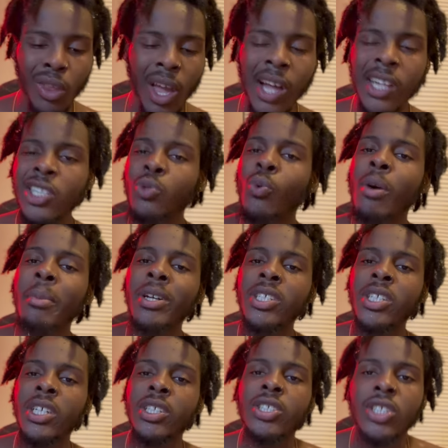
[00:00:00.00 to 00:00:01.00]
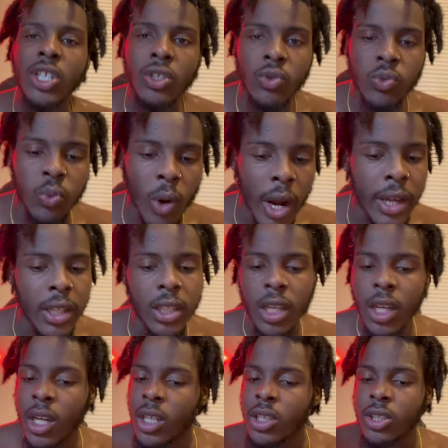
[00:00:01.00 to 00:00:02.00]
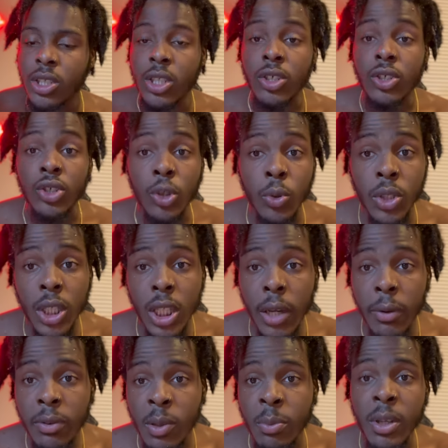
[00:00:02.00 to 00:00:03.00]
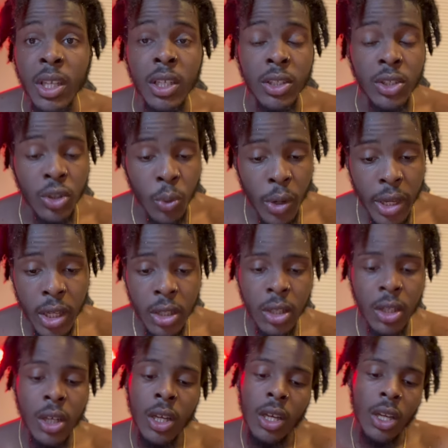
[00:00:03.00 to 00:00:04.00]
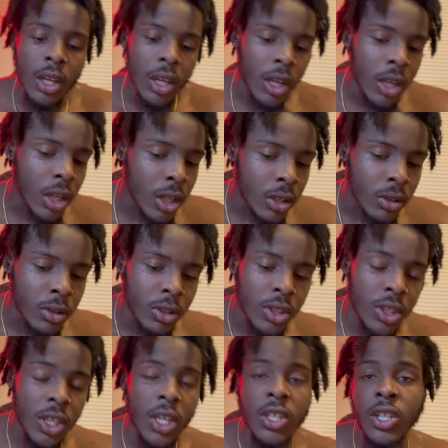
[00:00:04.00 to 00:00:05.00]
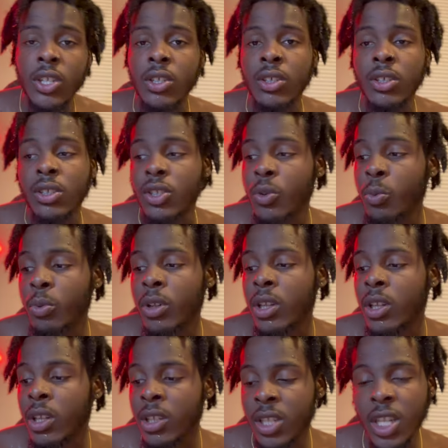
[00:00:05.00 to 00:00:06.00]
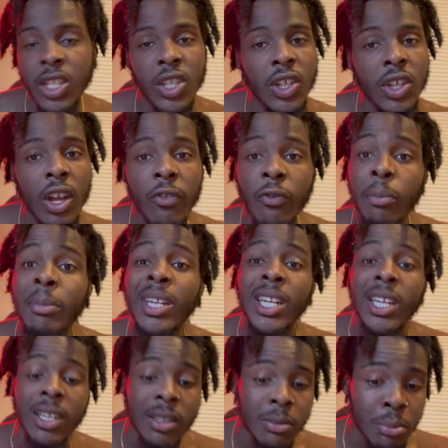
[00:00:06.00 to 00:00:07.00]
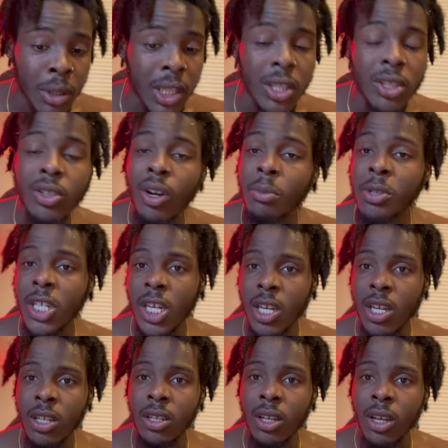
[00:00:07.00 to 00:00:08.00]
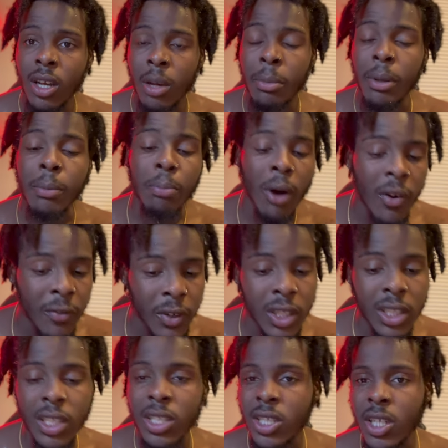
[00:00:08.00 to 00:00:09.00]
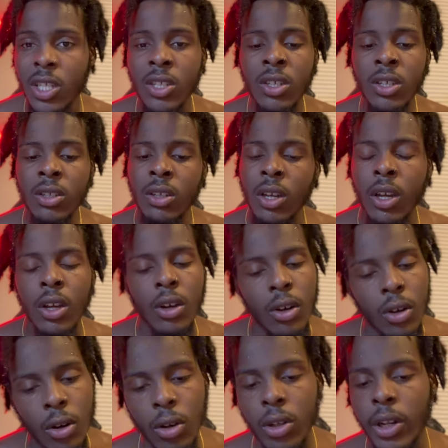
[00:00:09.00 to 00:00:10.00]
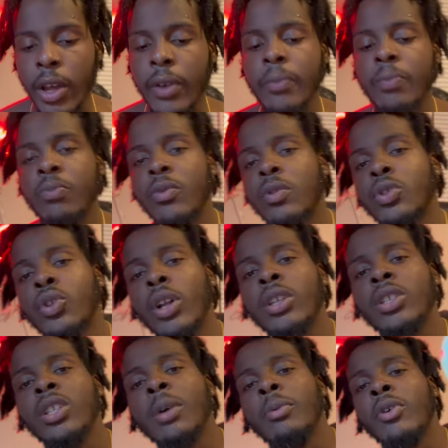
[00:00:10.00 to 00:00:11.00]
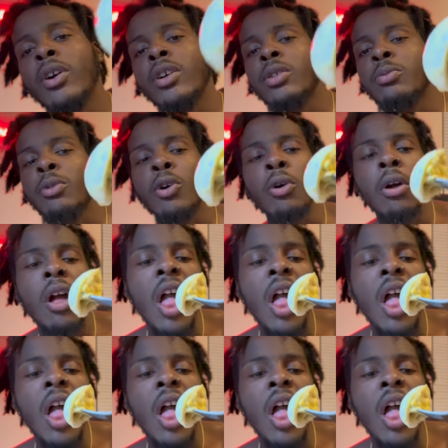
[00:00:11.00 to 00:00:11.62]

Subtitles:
I just want my shit just right. Just juicy enough to me enjoy it. And seasoned enough for me to be, you know what I'm saying? Be perfectly seasoned. All that. Let's try these double X, bro.